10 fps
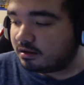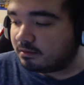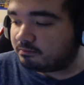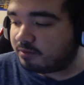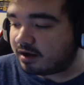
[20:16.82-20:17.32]

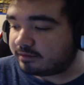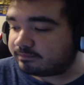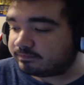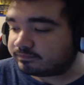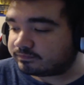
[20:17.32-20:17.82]
But
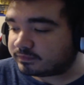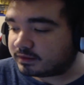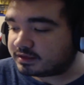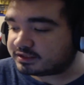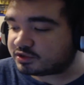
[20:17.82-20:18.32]

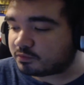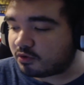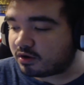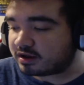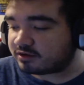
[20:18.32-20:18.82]
this is your
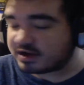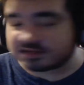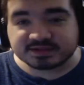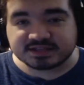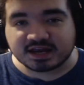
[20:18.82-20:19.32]
boy
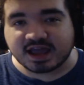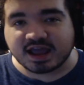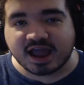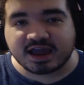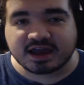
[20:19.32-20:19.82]

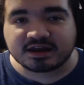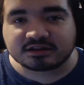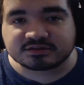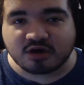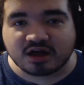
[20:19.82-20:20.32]
CrazyMaze98, aka
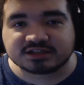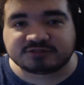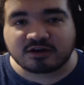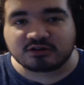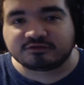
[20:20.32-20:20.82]
Nicholas Morales,
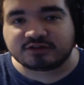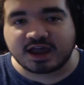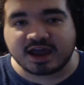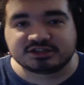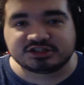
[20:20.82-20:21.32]
founder of the
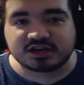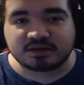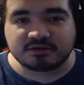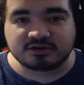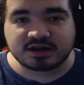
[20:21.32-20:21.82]
EHG
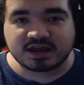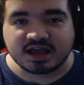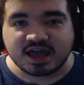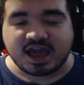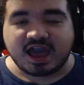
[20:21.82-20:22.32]
community.
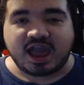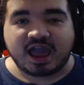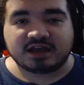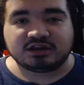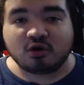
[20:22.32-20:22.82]

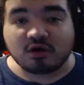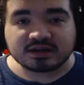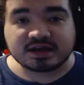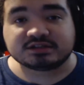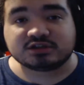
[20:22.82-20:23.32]
And go on
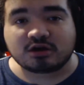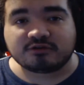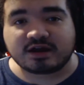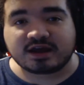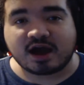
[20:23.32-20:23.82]
Kickstarter
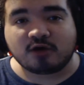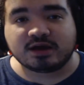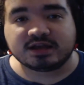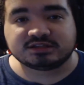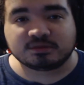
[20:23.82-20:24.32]
right now
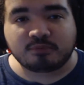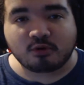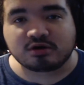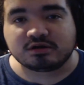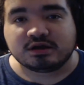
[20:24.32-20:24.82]
and
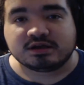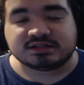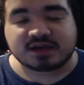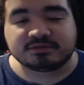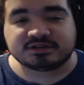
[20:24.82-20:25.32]
support
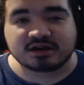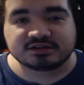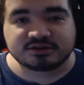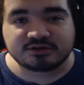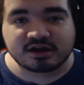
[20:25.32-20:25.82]
Sabotage
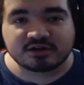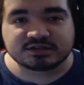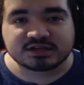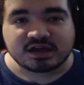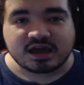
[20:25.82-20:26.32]

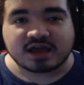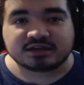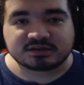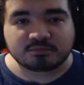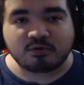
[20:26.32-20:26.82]
Studios and
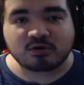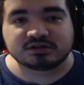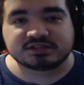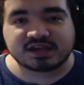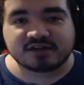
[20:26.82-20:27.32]
support
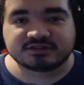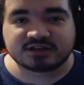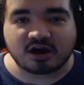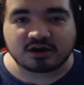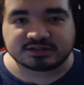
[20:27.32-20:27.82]
Sea of
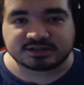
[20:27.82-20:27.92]
Stars.